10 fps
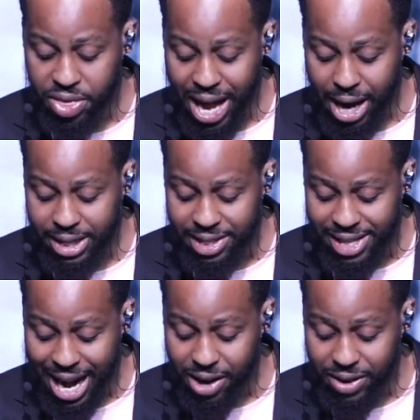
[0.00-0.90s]
That
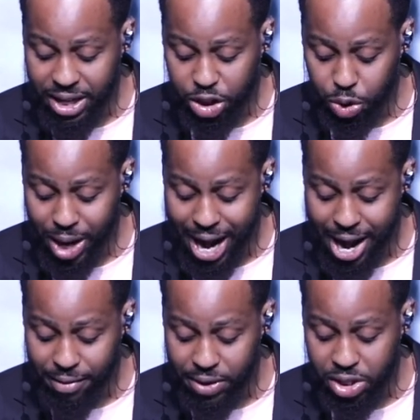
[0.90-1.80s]
desire that you
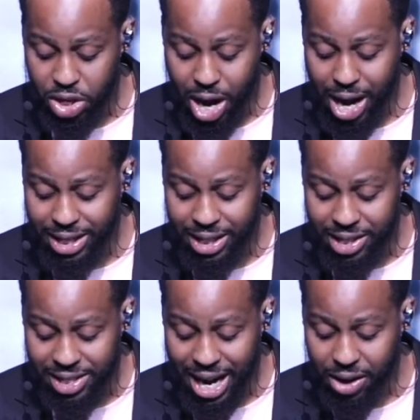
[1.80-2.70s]
have is not the
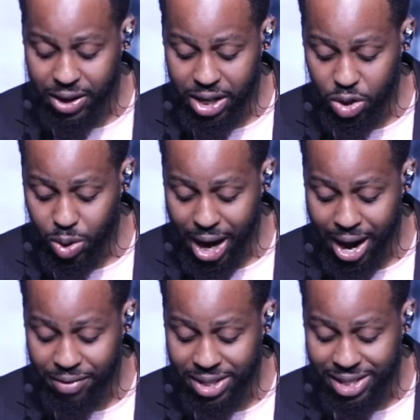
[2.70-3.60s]
desire that you
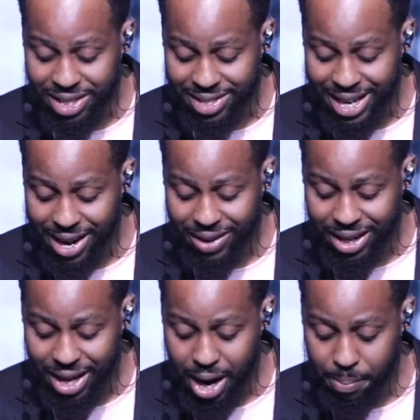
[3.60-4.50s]
have, it's a desire
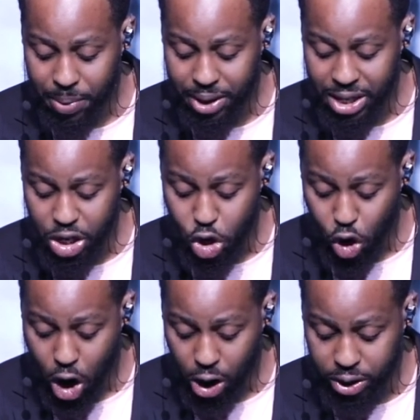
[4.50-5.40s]
that God put in
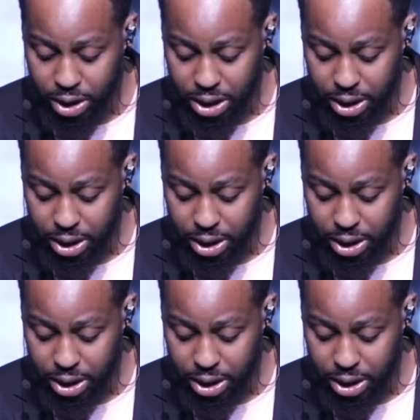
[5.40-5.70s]
your heart.